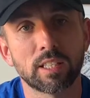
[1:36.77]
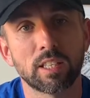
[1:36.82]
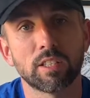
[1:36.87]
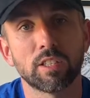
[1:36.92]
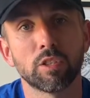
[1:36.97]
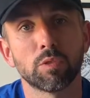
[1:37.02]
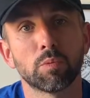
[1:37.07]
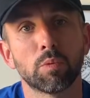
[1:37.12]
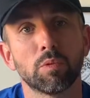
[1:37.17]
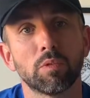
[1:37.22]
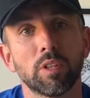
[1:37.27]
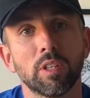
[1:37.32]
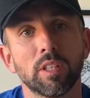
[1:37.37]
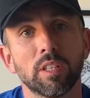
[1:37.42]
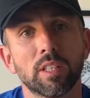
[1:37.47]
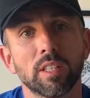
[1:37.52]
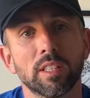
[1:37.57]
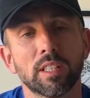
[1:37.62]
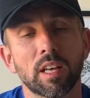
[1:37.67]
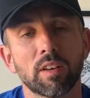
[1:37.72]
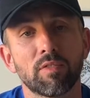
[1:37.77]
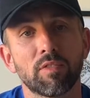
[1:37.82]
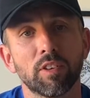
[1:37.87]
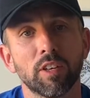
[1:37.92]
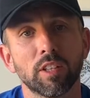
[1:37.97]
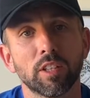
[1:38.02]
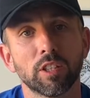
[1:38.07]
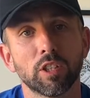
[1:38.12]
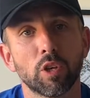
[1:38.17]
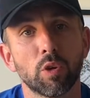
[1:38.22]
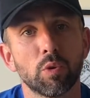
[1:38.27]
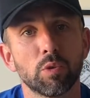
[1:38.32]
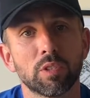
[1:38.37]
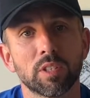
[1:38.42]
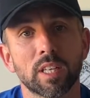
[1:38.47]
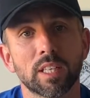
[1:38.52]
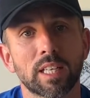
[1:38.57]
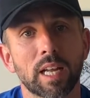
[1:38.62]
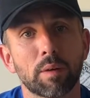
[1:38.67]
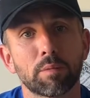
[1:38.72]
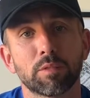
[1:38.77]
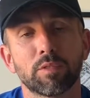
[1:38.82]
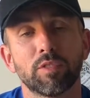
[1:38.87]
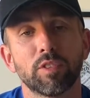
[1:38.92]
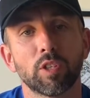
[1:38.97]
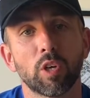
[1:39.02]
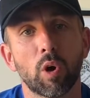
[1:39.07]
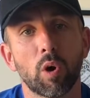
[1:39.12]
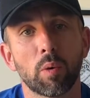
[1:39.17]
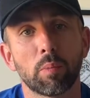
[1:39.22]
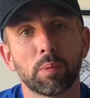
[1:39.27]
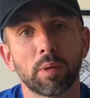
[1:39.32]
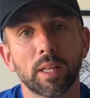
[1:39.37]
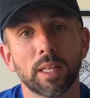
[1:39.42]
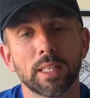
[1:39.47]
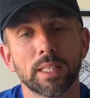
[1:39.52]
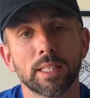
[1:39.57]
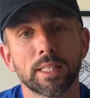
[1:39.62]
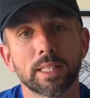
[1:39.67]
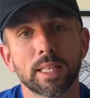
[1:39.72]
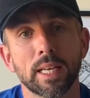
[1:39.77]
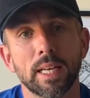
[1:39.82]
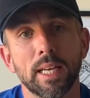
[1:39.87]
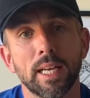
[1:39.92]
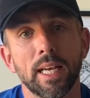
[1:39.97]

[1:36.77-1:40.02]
this is one that you can definitely use and adapt for your players.